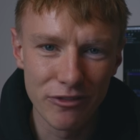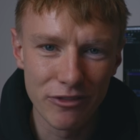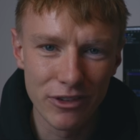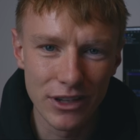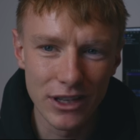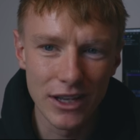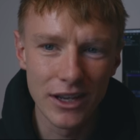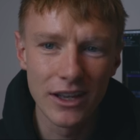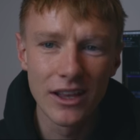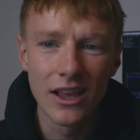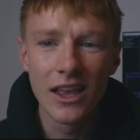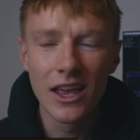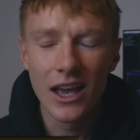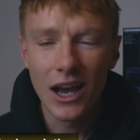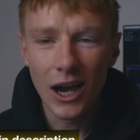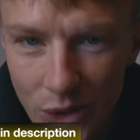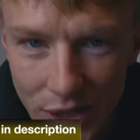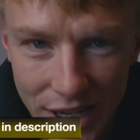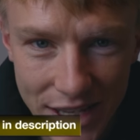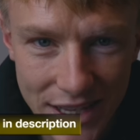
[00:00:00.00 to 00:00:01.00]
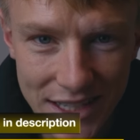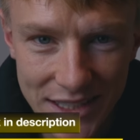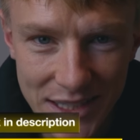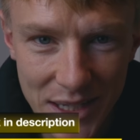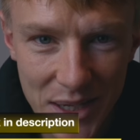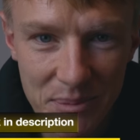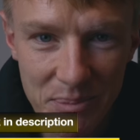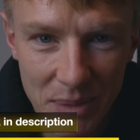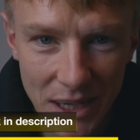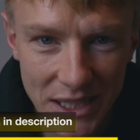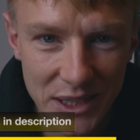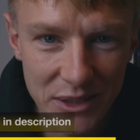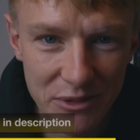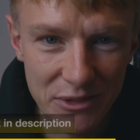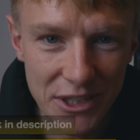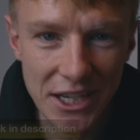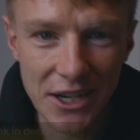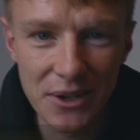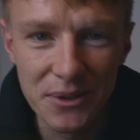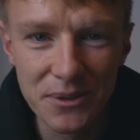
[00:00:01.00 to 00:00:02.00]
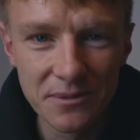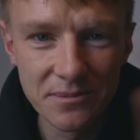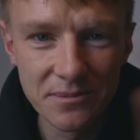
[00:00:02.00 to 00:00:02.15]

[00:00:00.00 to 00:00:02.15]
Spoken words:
filler. Okay, that's it, back to the video.